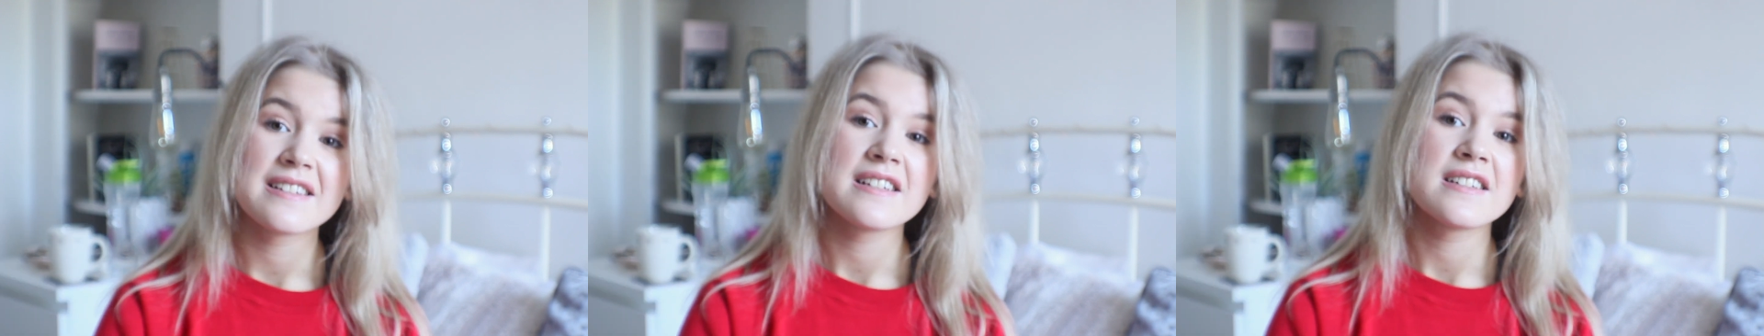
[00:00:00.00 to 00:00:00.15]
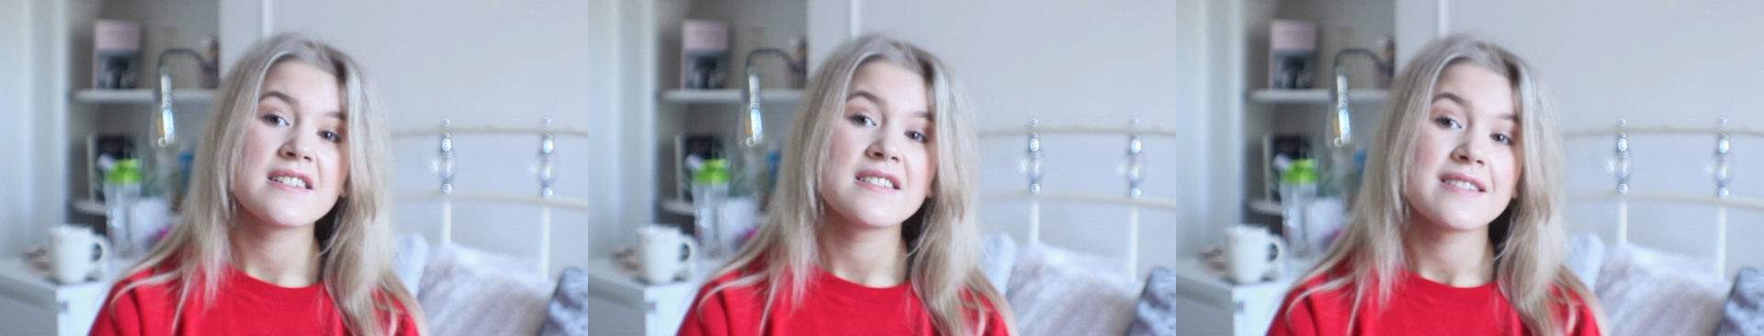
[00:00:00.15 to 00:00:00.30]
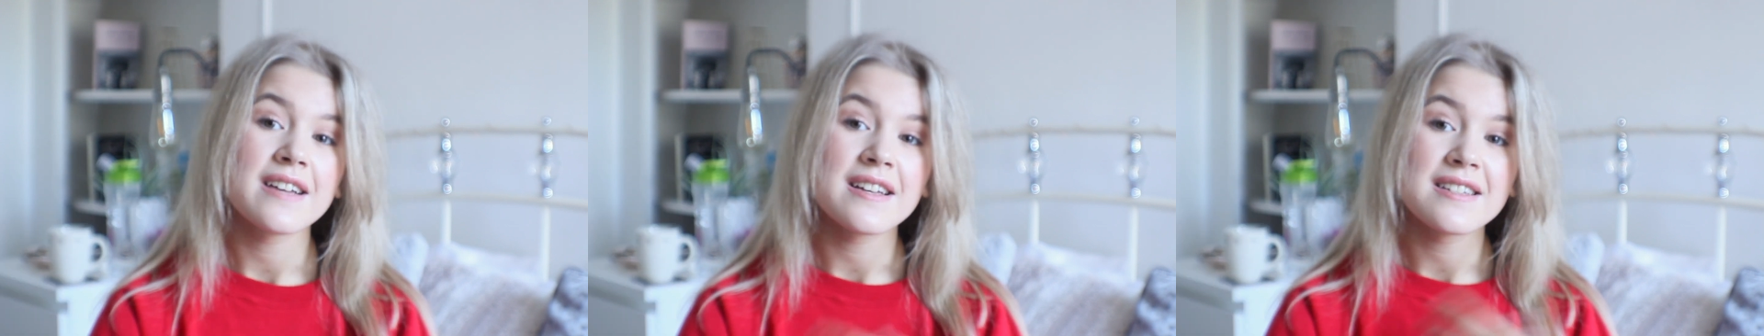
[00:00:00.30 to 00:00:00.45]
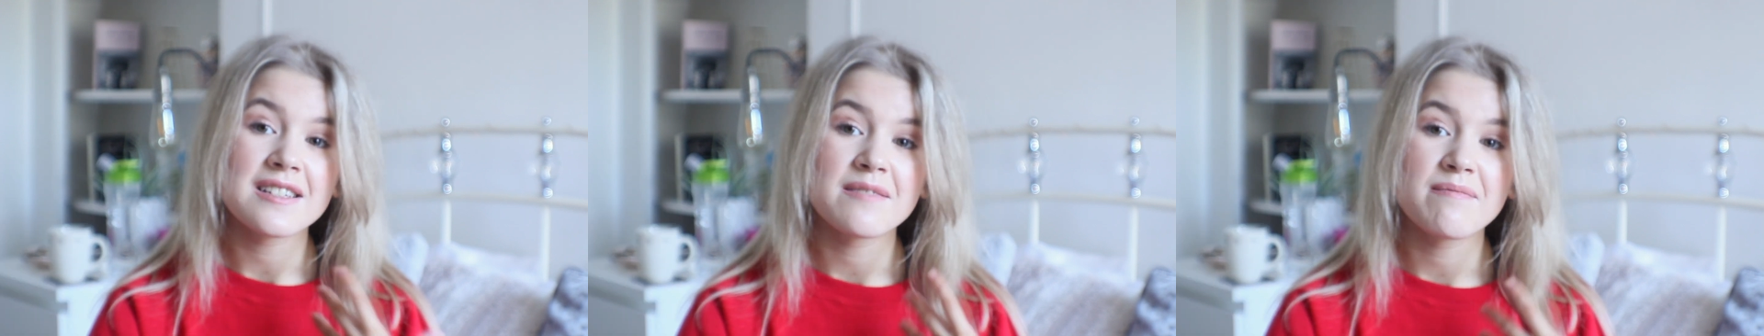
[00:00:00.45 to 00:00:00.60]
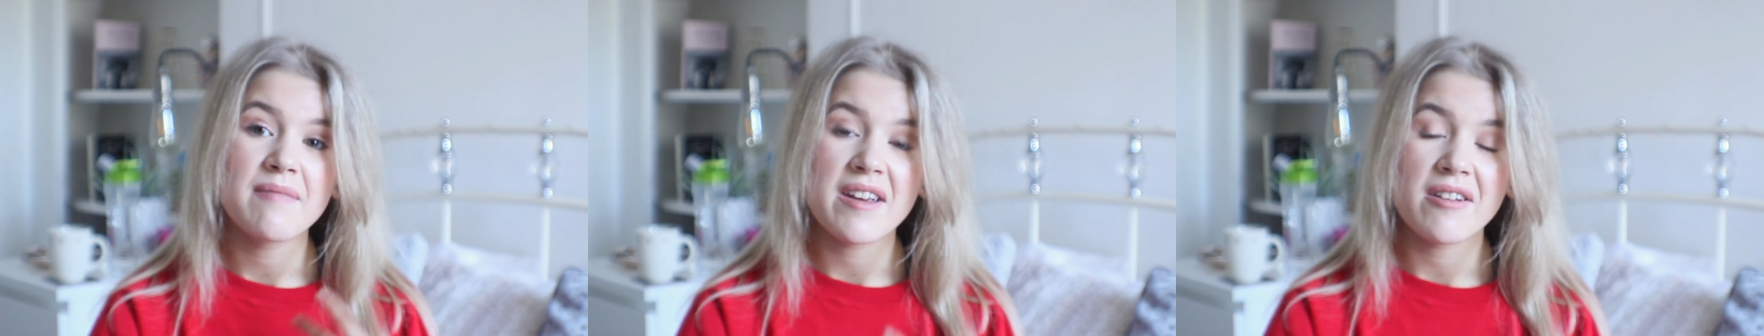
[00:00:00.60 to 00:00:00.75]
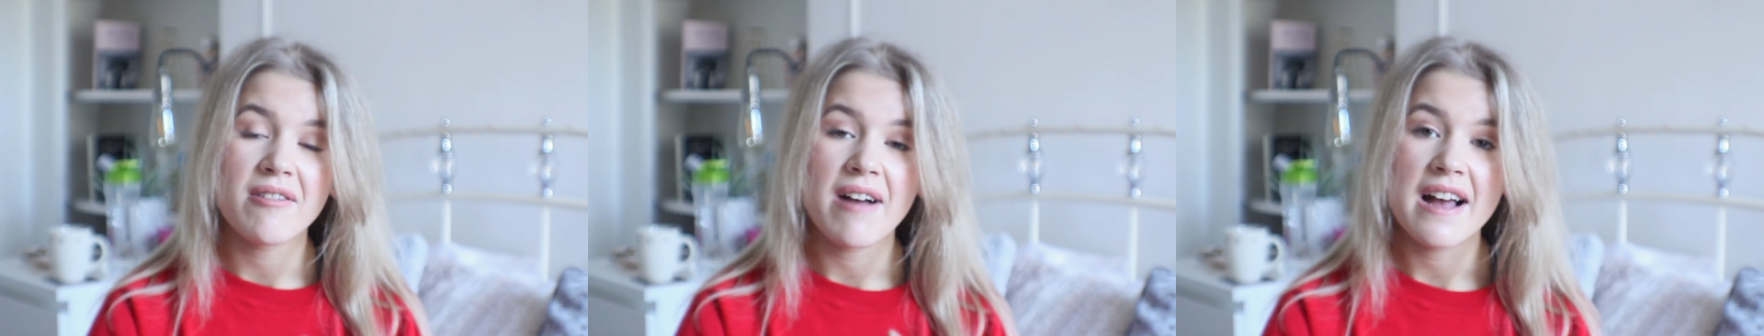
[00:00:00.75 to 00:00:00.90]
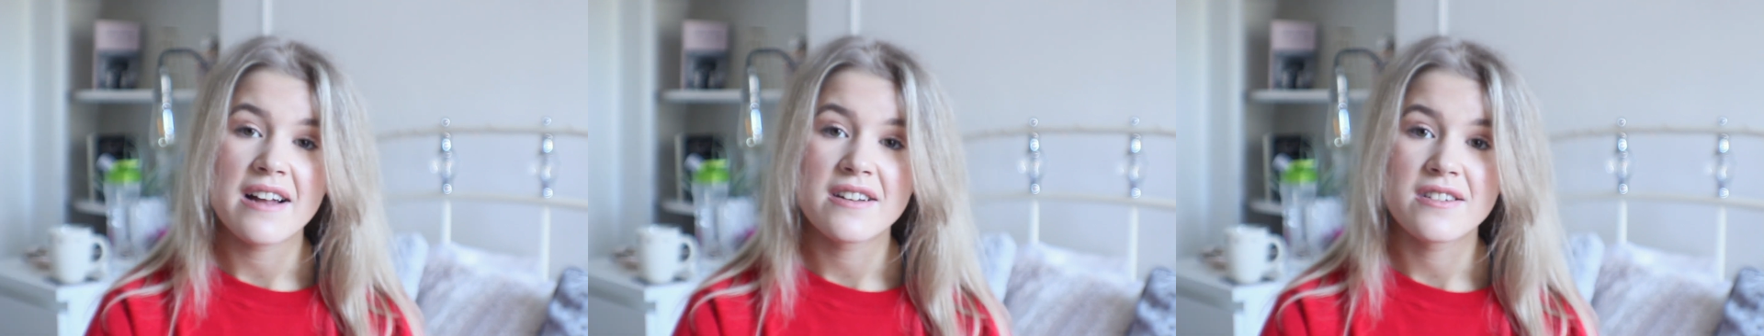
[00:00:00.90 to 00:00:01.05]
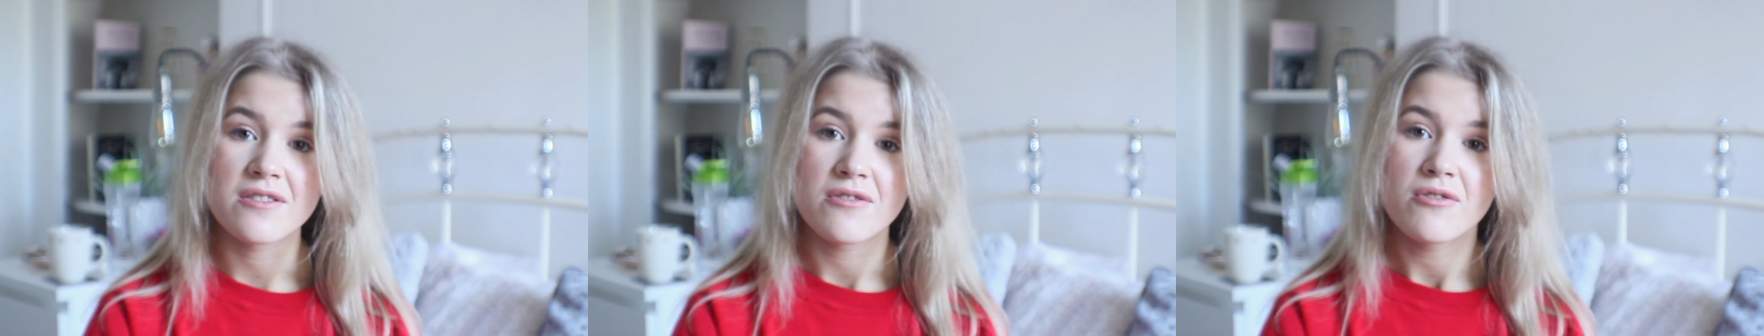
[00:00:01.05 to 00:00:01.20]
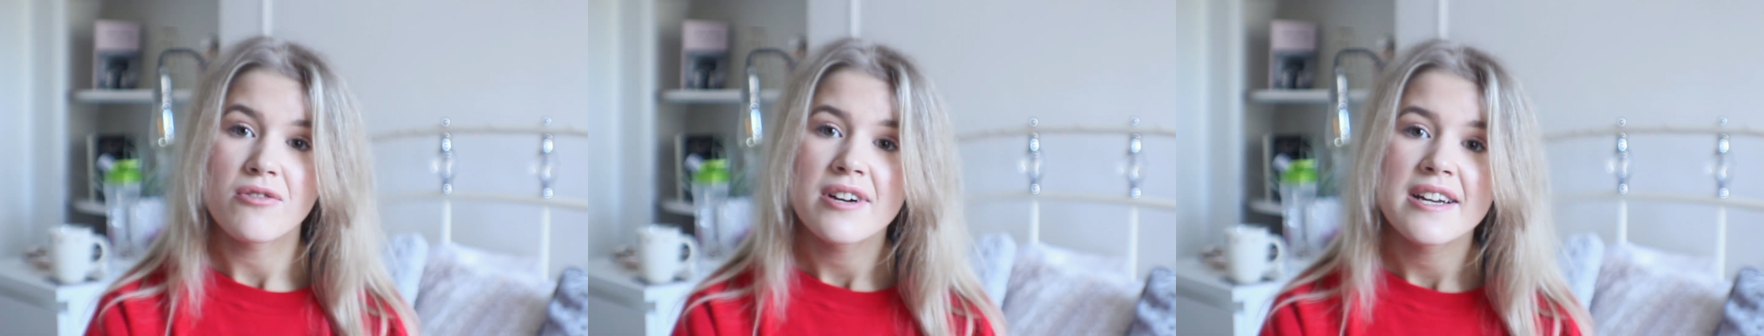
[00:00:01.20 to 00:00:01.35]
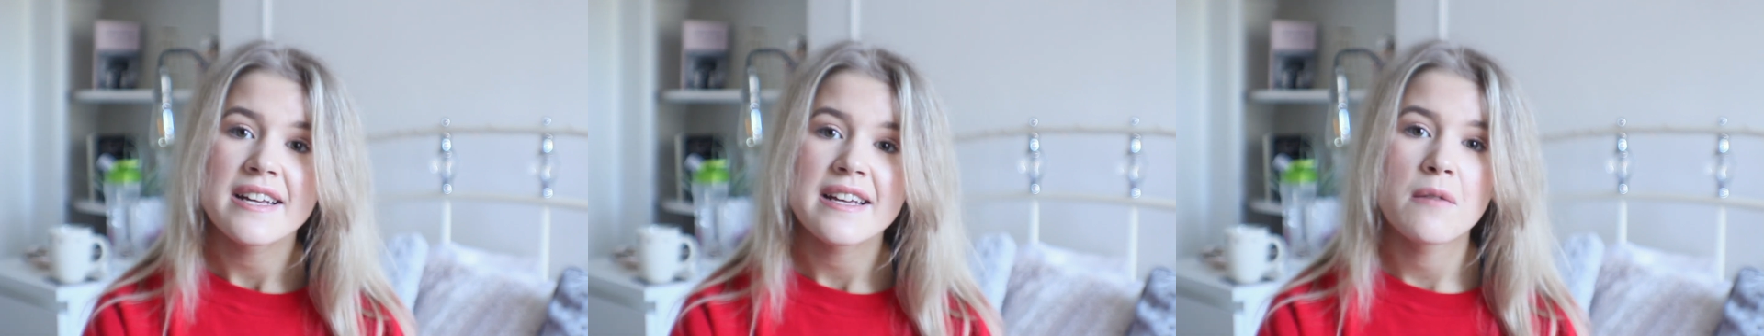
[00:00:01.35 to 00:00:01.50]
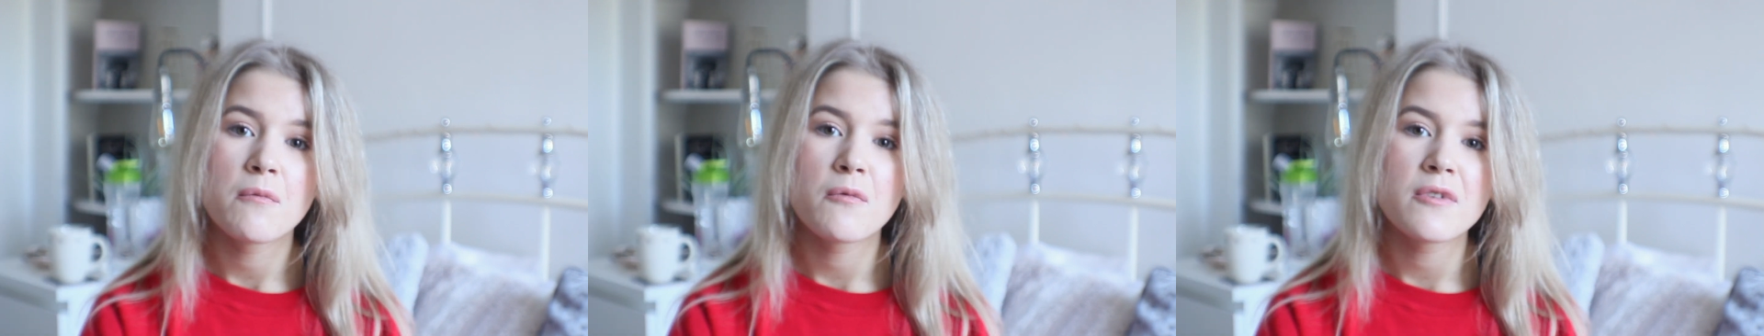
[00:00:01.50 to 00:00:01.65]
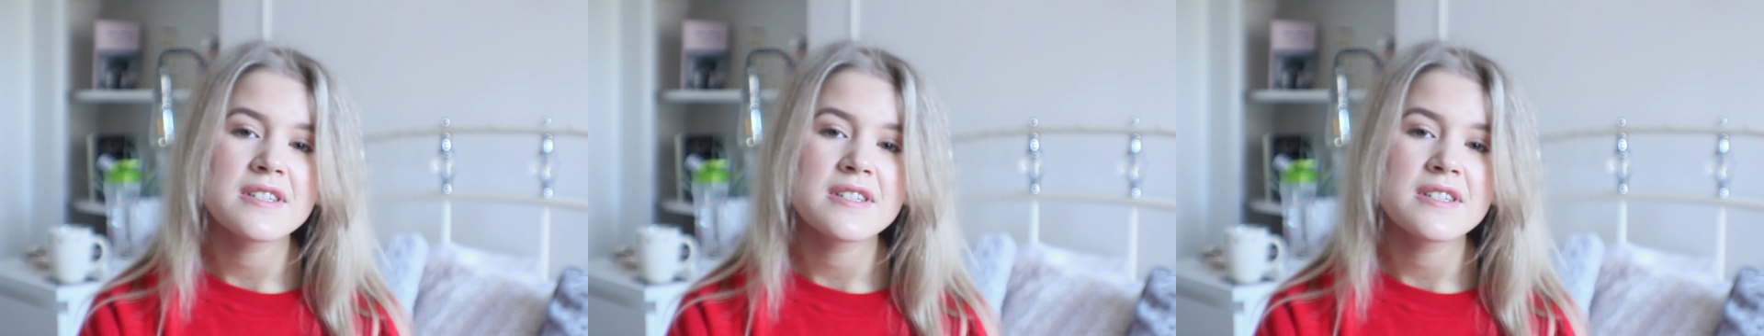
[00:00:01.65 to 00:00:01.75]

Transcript: it doesn't make your hair too oily, and